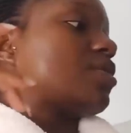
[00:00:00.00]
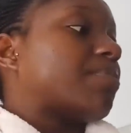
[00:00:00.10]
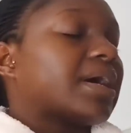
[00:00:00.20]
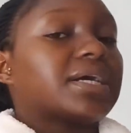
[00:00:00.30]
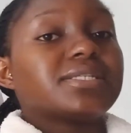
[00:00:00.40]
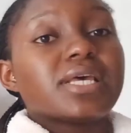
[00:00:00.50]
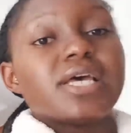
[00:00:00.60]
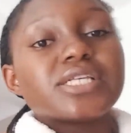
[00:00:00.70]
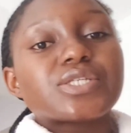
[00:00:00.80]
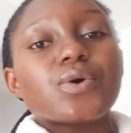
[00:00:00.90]
burgers.
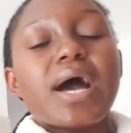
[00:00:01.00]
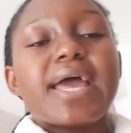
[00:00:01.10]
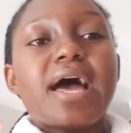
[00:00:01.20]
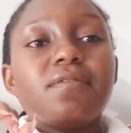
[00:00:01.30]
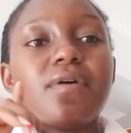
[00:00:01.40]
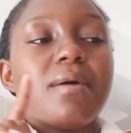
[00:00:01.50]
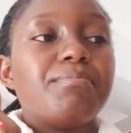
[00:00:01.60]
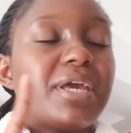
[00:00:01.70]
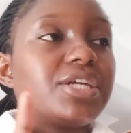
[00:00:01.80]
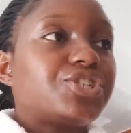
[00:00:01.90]
So I'm
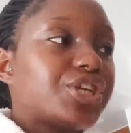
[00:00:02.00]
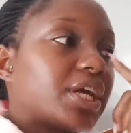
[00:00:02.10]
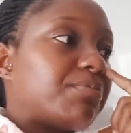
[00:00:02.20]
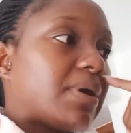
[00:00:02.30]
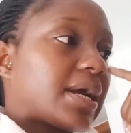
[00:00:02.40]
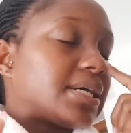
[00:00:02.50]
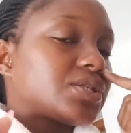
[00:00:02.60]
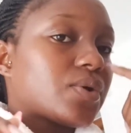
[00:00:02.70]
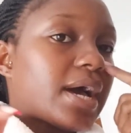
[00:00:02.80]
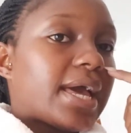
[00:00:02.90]
making chicken burger.
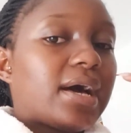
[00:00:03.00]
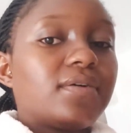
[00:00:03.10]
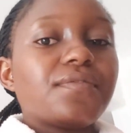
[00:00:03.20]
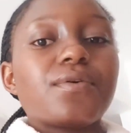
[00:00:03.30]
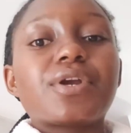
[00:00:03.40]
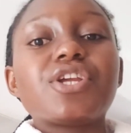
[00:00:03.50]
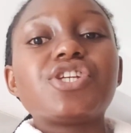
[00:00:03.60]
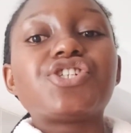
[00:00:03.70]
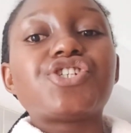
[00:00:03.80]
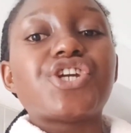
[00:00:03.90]
So I have already
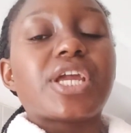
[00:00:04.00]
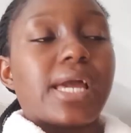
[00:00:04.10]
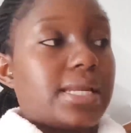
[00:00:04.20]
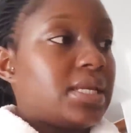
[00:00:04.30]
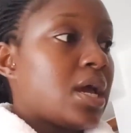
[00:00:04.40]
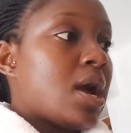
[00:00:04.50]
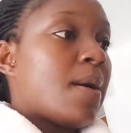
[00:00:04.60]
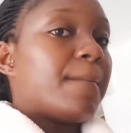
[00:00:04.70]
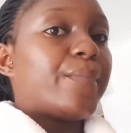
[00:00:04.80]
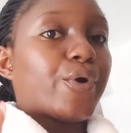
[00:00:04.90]
chicken
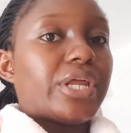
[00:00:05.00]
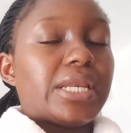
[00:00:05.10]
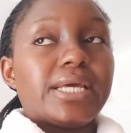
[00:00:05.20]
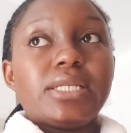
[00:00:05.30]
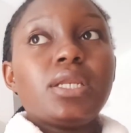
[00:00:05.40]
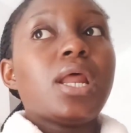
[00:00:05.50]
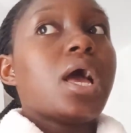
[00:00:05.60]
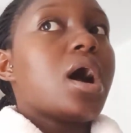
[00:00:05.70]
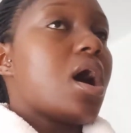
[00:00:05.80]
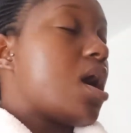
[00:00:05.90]
boiling.
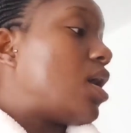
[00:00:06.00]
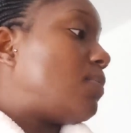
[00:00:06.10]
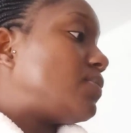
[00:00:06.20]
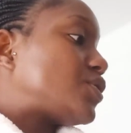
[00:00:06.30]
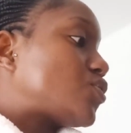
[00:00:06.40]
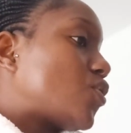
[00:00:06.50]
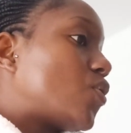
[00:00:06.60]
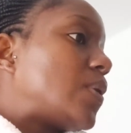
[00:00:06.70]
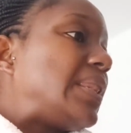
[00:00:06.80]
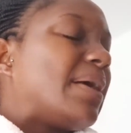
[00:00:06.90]
So
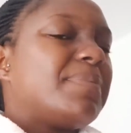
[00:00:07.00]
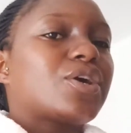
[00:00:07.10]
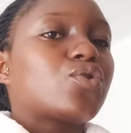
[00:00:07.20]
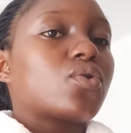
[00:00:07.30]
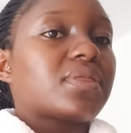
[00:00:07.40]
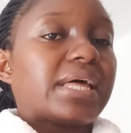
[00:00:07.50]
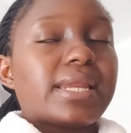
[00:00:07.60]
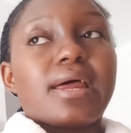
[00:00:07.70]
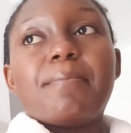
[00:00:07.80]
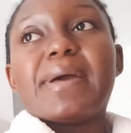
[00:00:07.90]
let me cook that
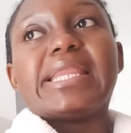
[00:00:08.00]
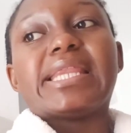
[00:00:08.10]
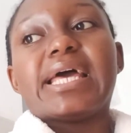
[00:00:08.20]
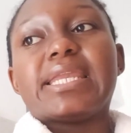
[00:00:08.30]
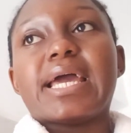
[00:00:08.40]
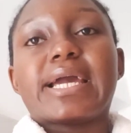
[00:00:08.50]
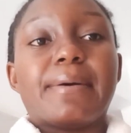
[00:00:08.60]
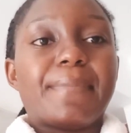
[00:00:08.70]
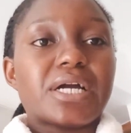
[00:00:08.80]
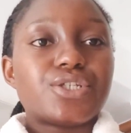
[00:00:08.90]
up and then I come
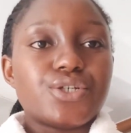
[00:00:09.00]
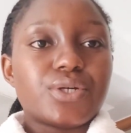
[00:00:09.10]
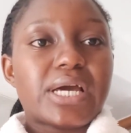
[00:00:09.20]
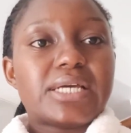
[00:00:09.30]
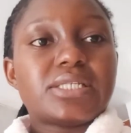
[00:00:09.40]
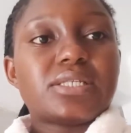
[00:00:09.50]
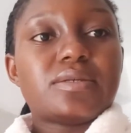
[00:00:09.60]
back to you guys.